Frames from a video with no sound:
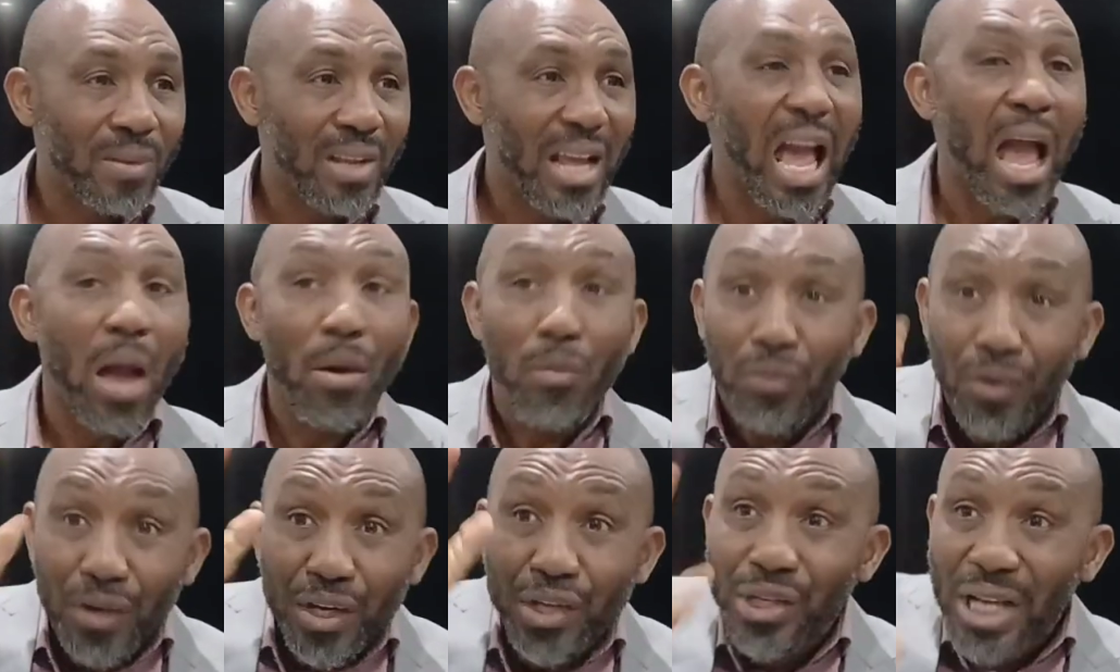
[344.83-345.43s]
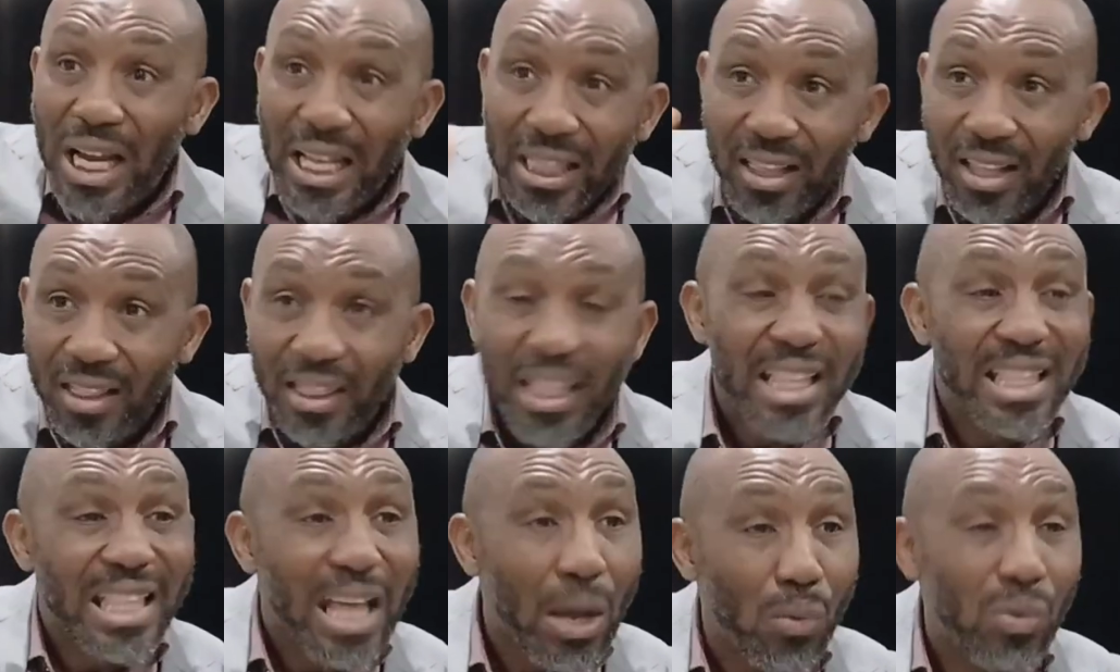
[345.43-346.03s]
and reject the
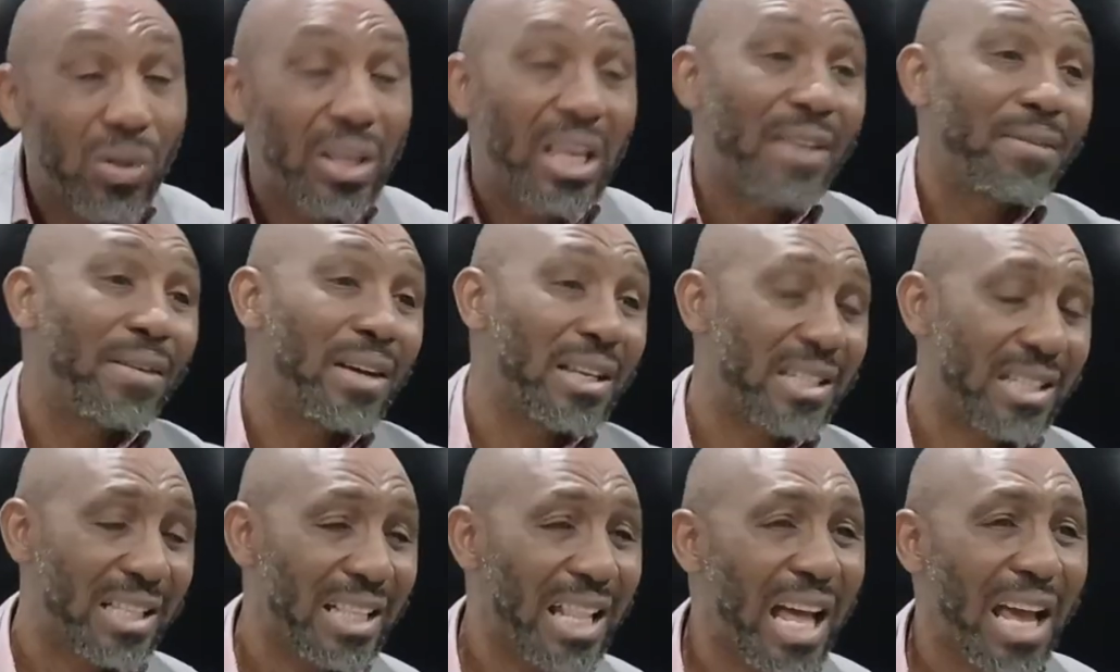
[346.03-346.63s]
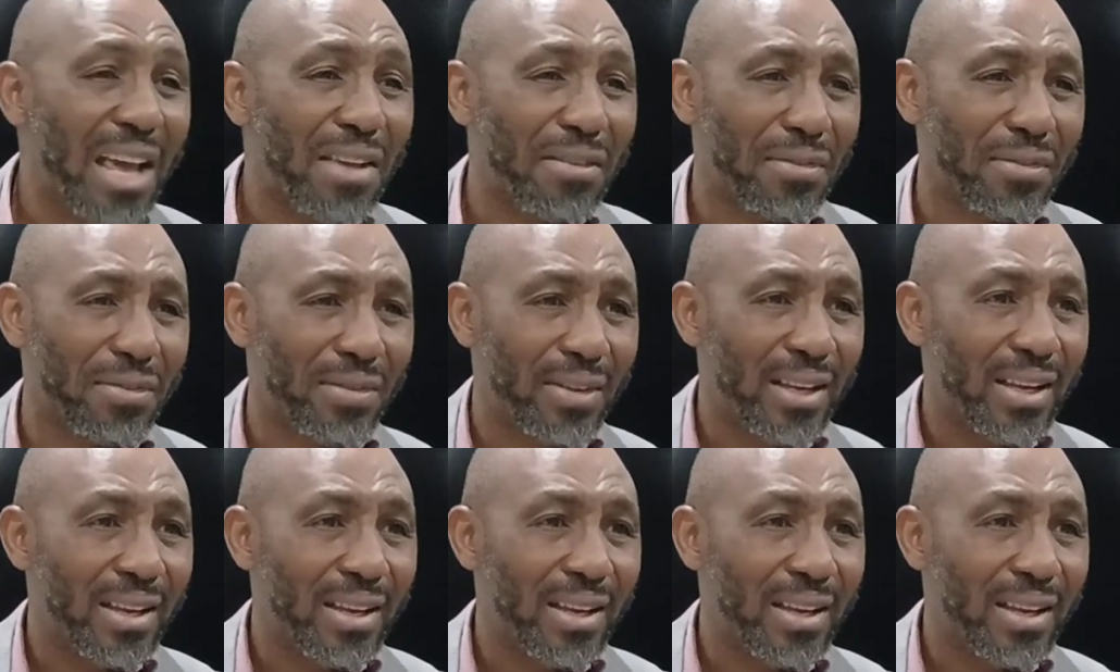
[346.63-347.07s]
thing that will give us life.